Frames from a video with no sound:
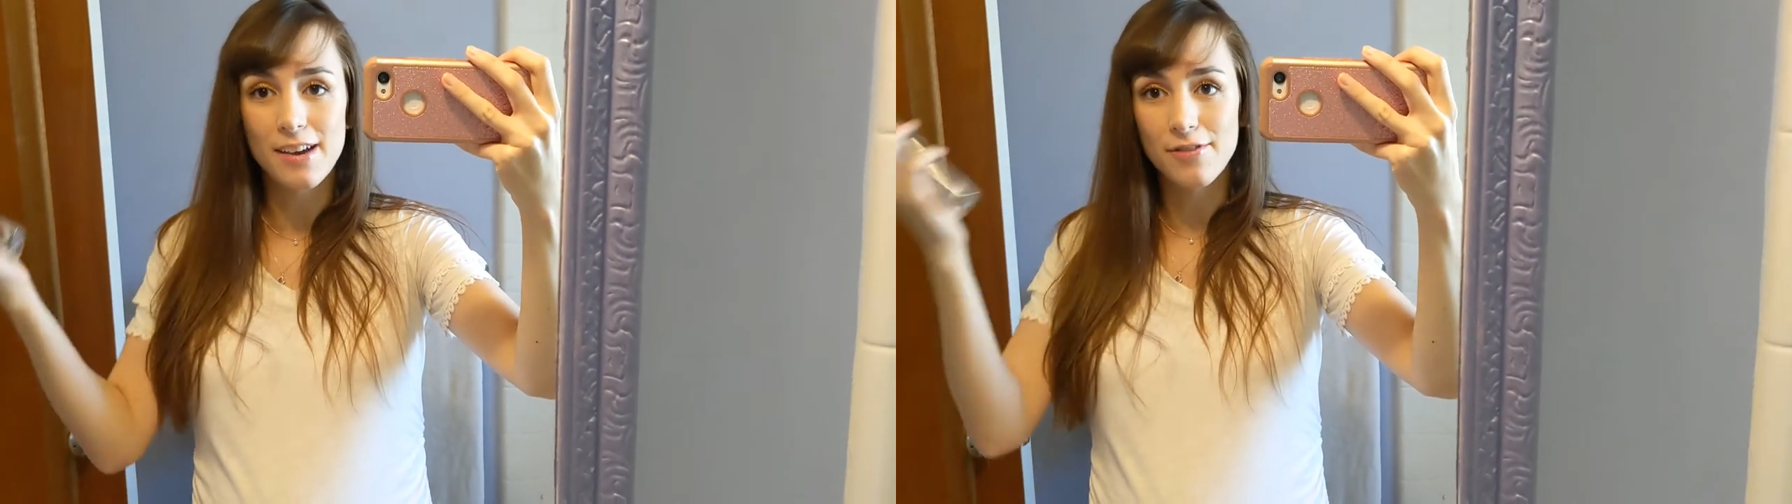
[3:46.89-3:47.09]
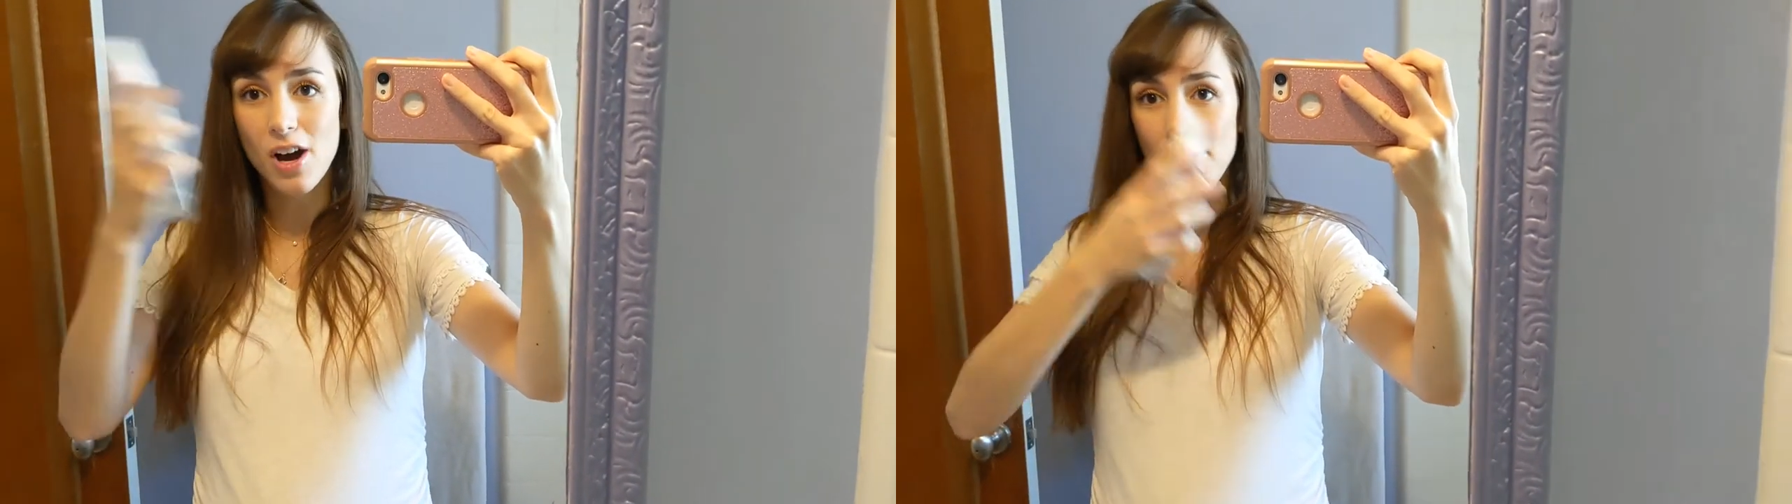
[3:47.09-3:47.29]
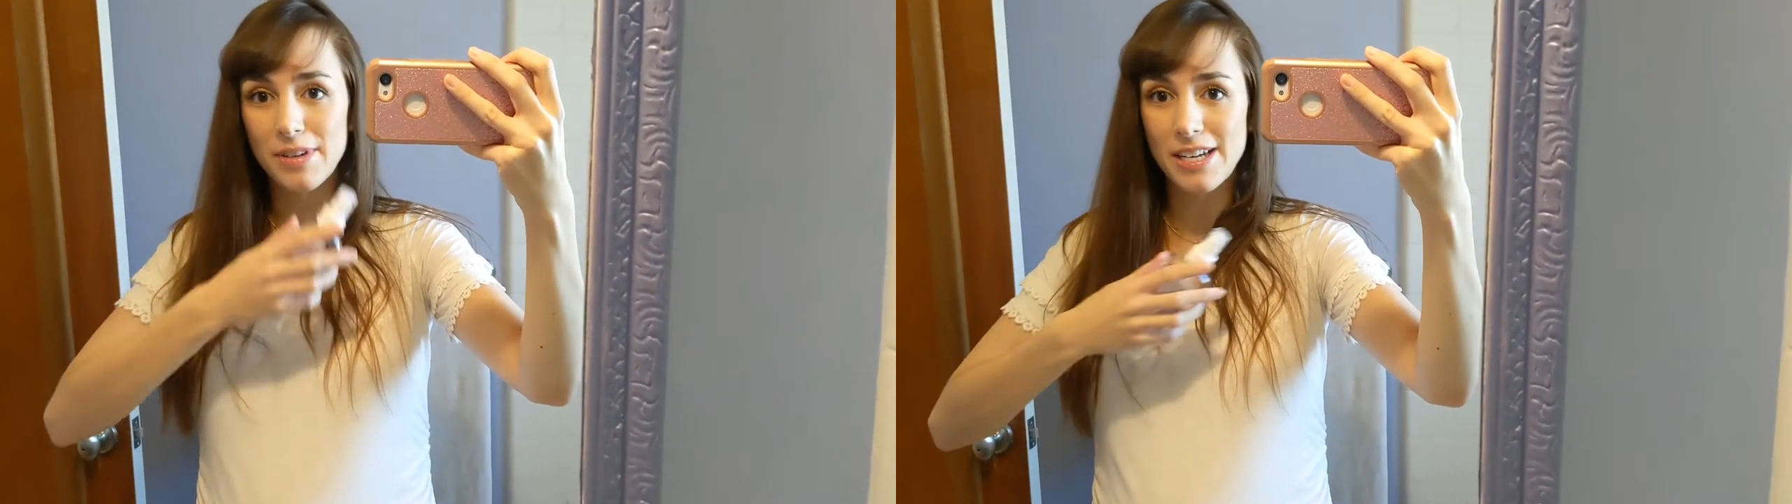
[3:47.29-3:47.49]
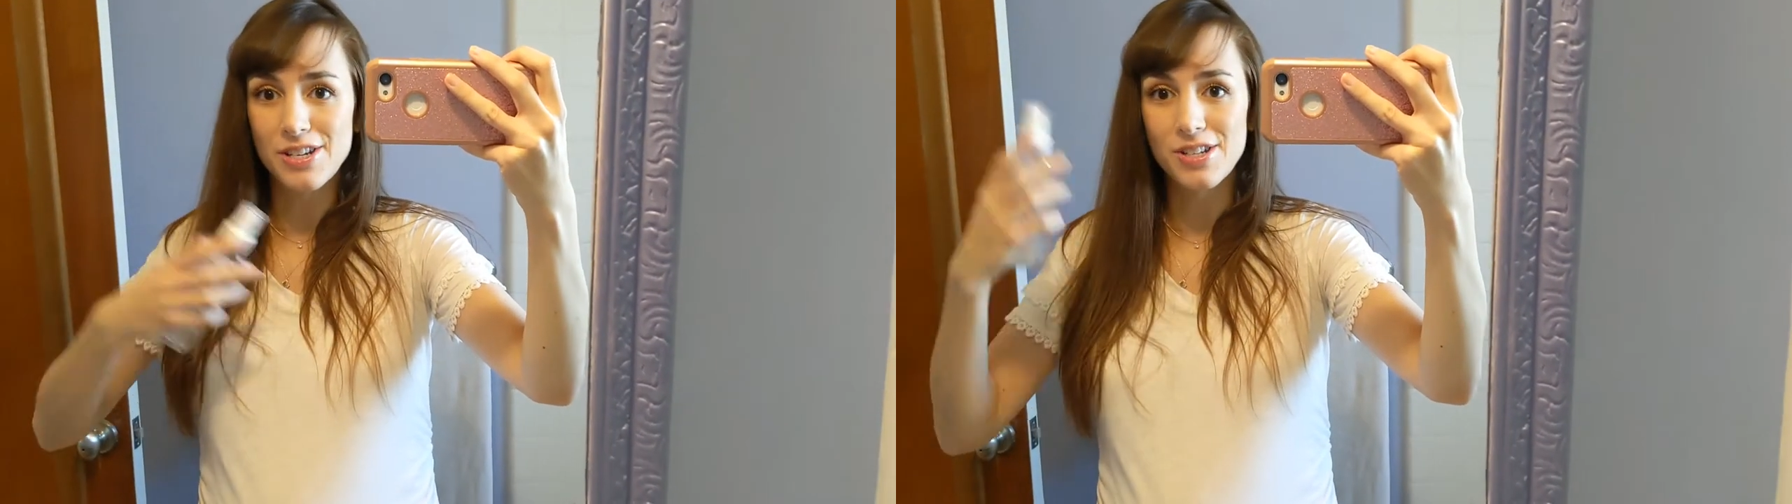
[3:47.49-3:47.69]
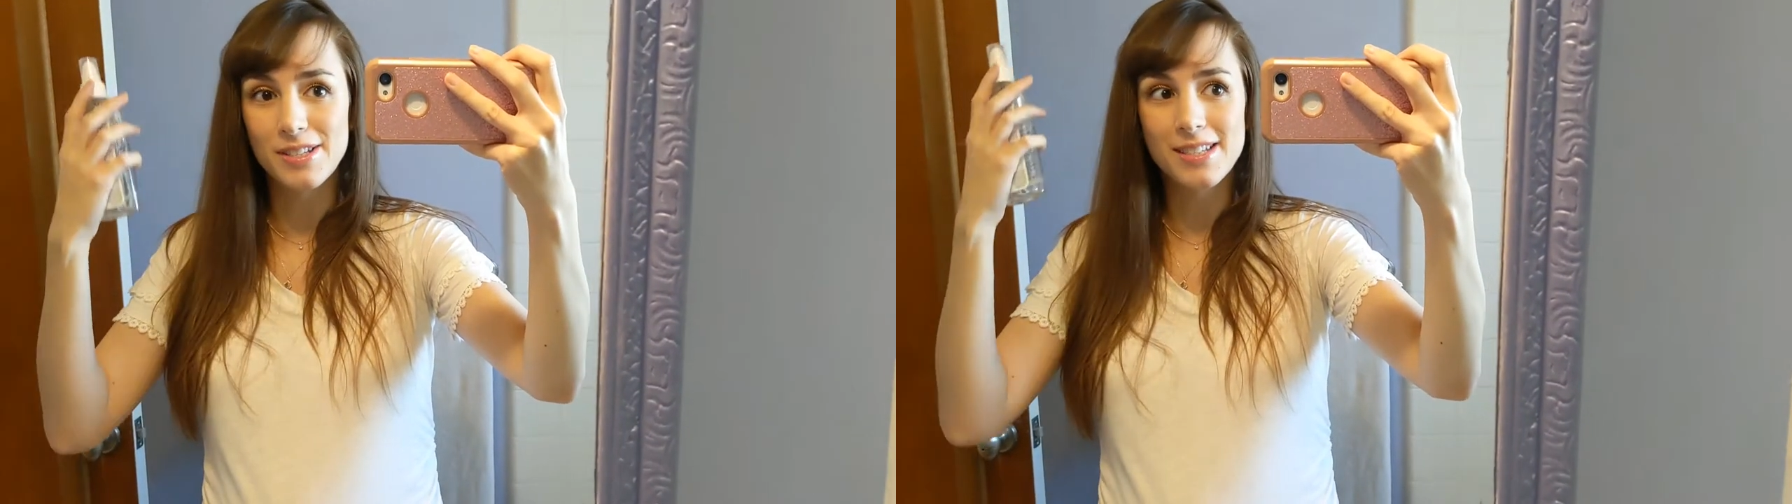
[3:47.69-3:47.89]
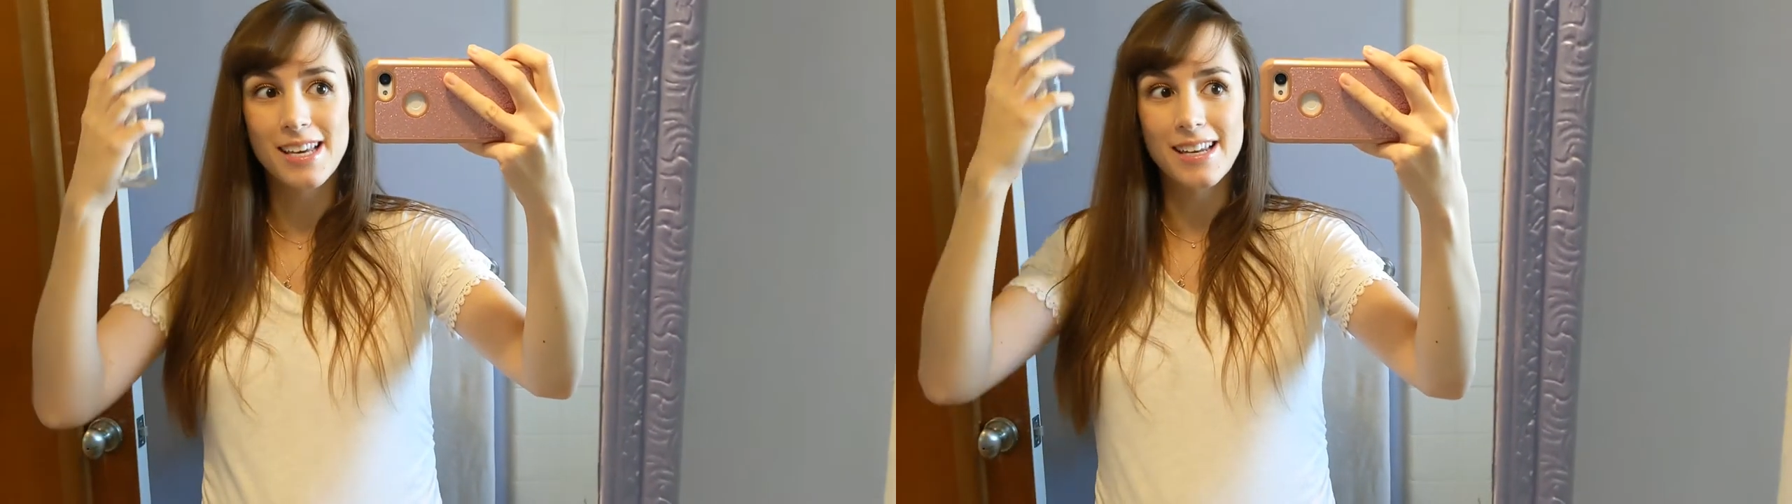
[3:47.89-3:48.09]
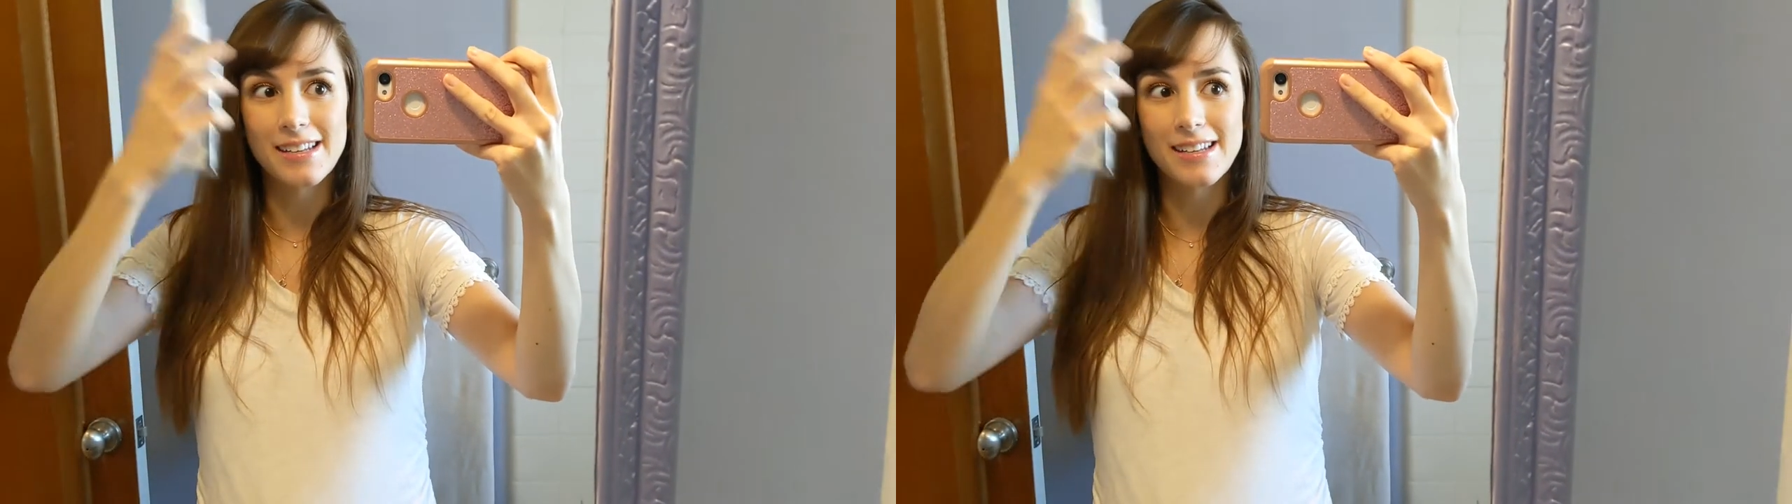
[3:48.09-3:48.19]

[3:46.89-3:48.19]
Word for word: have combination skin